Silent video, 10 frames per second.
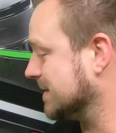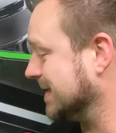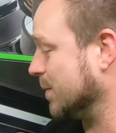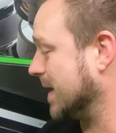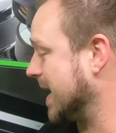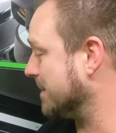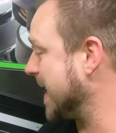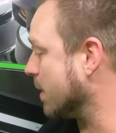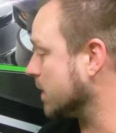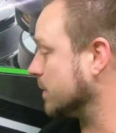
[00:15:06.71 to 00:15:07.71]
seeing what kind of
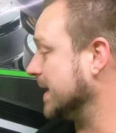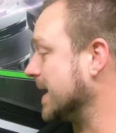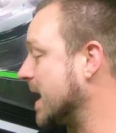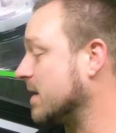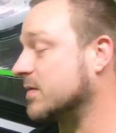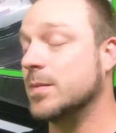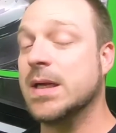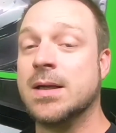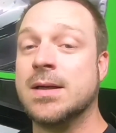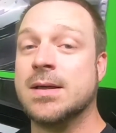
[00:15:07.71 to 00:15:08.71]
power we can get out of them,
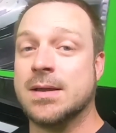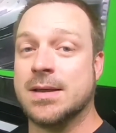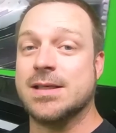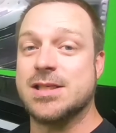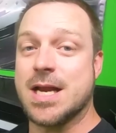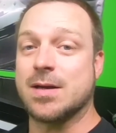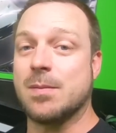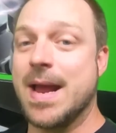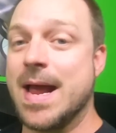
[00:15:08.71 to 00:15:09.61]
checking them